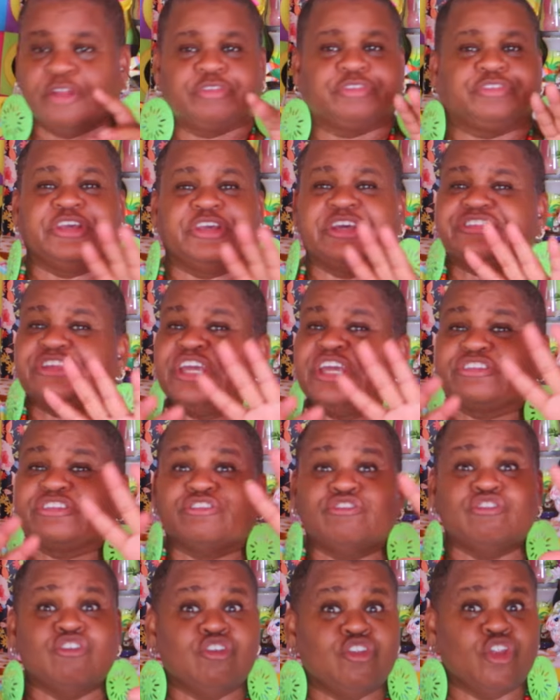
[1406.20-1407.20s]
This is
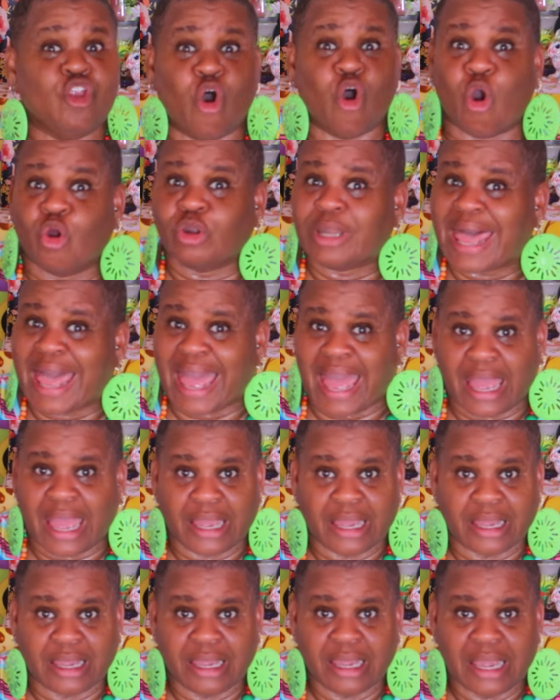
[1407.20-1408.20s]
no lie.
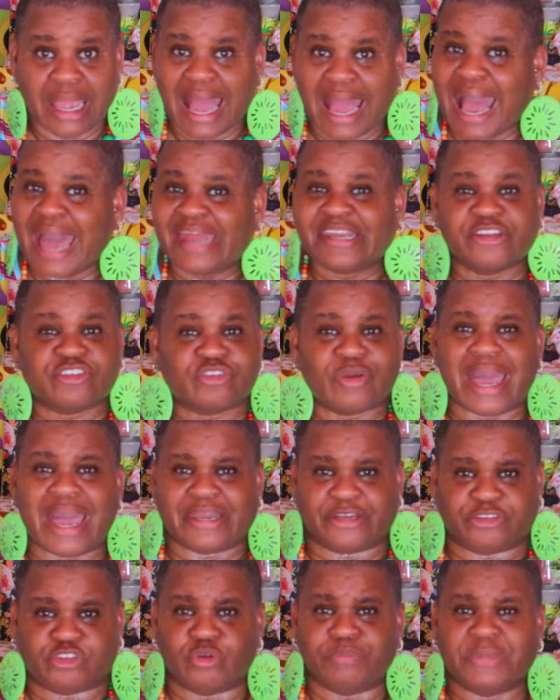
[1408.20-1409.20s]
I done
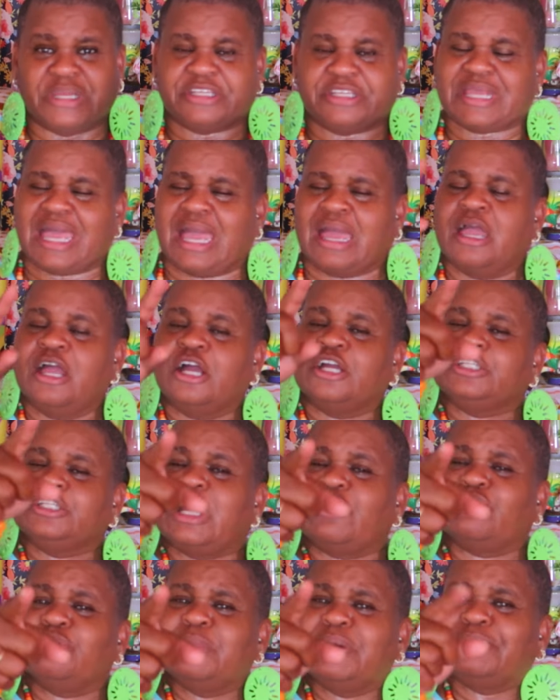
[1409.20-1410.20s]
tried it too many times.
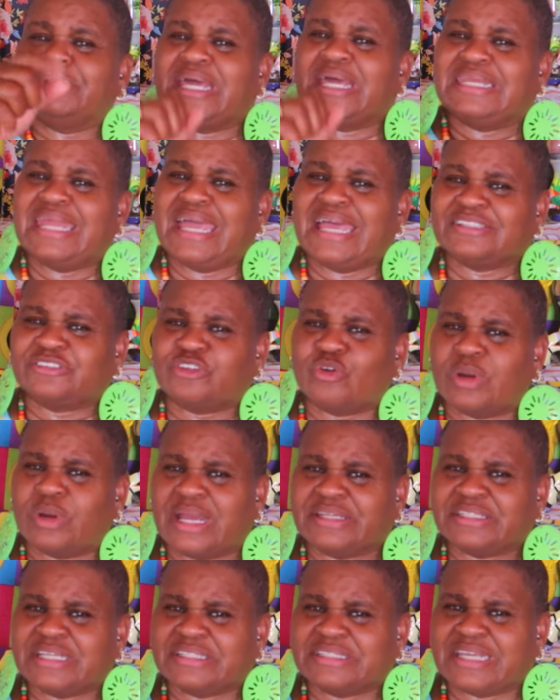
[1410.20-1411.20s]
Y'all remember that last story
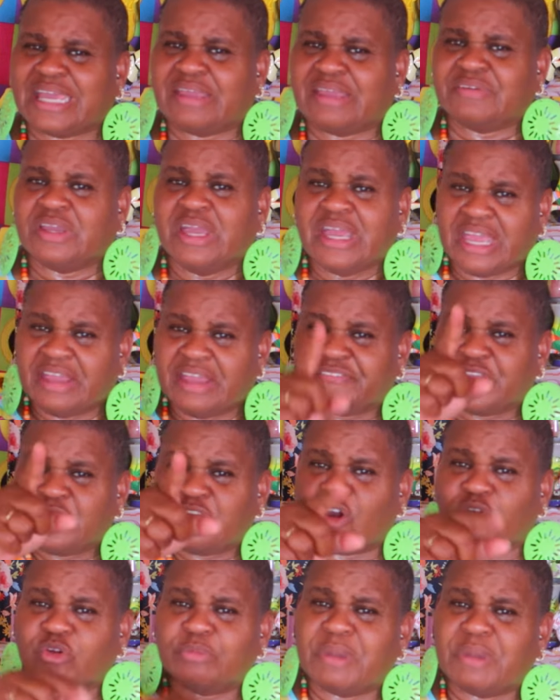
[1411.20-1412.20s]
I just gave you? If you
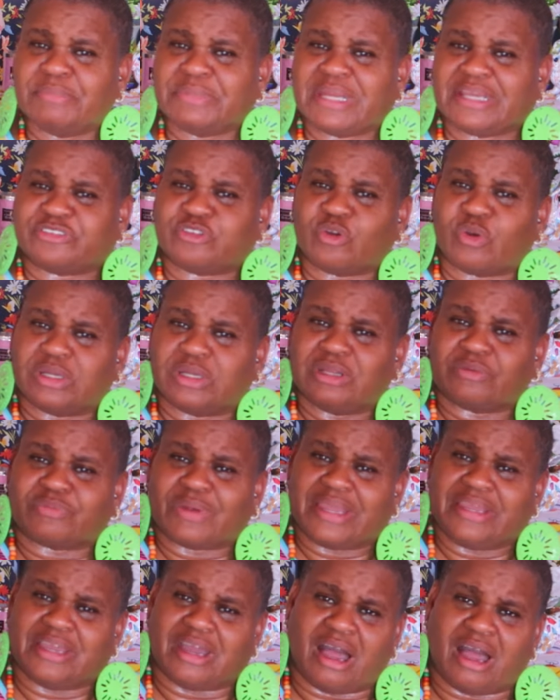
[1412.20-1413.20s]
don't remember that story, look
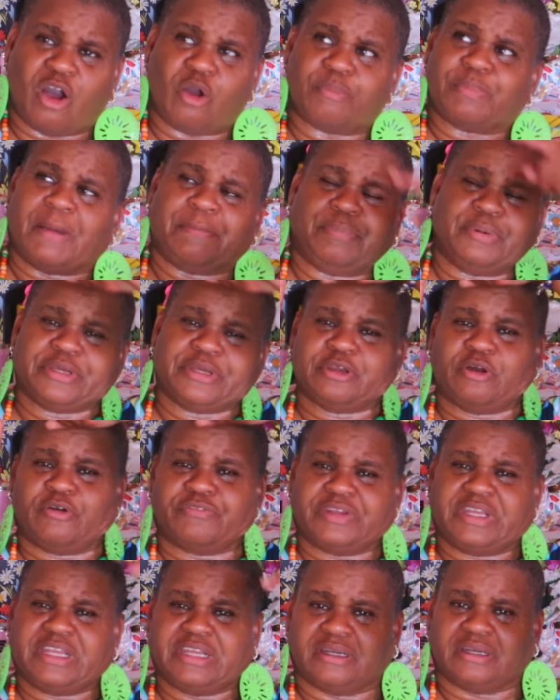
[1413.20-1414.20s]
right here. I hope I put it
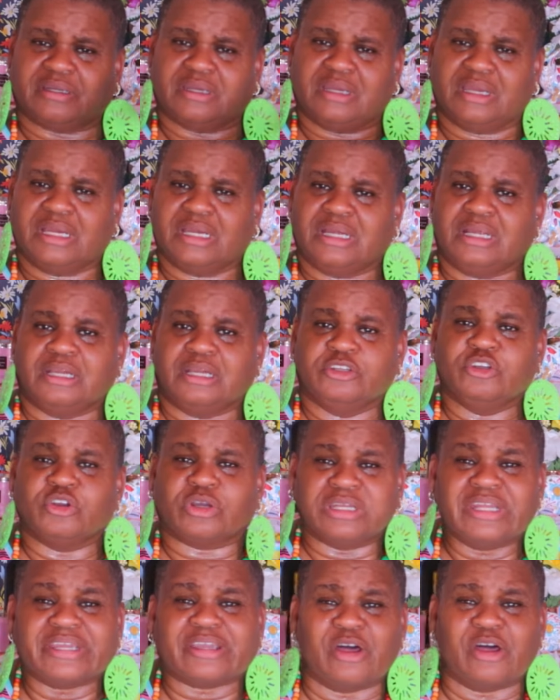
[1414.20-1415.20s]
over here. You
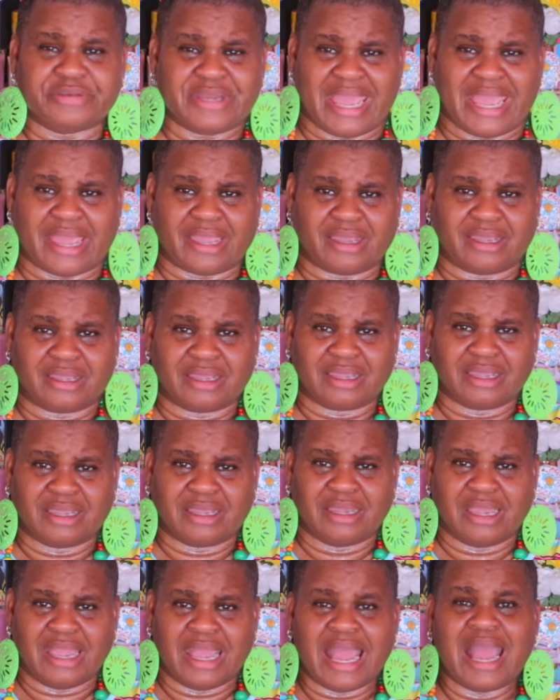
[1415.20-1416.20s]
click on that.
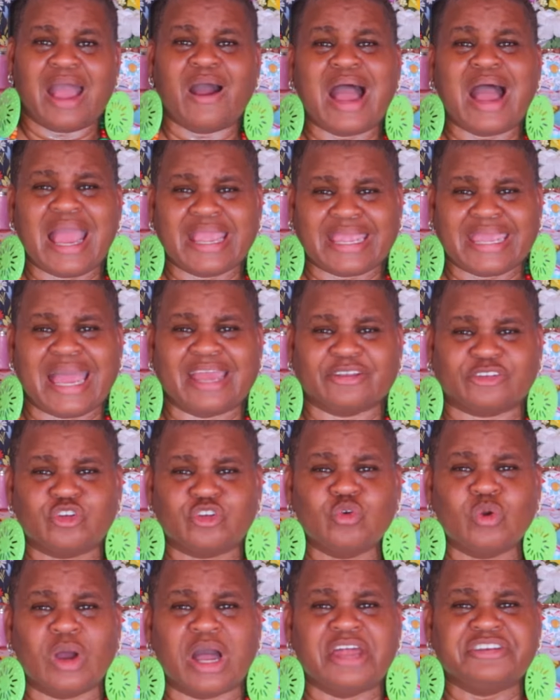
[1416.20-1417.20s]
How I got
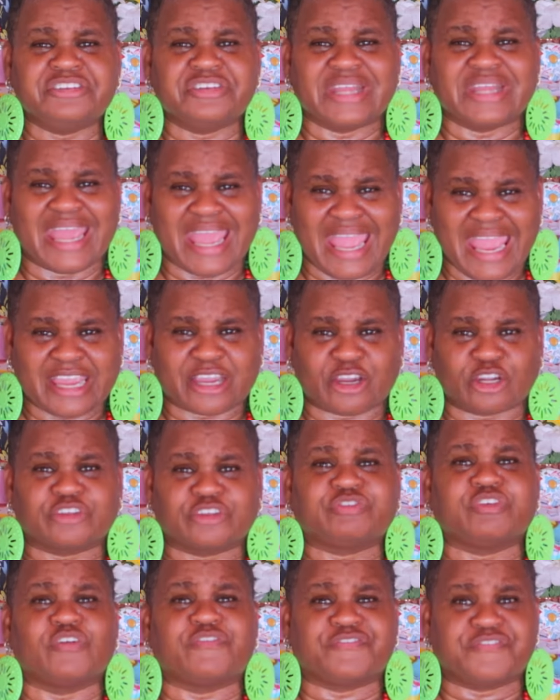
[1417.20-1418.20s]
200 acres
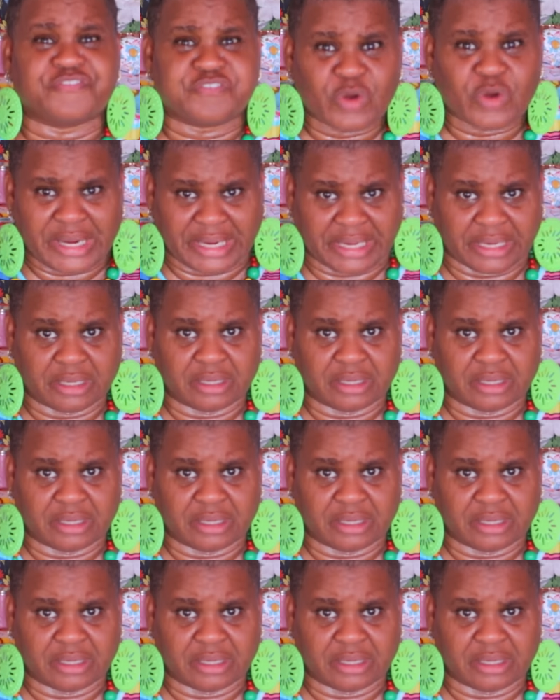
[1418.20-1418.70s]
for free.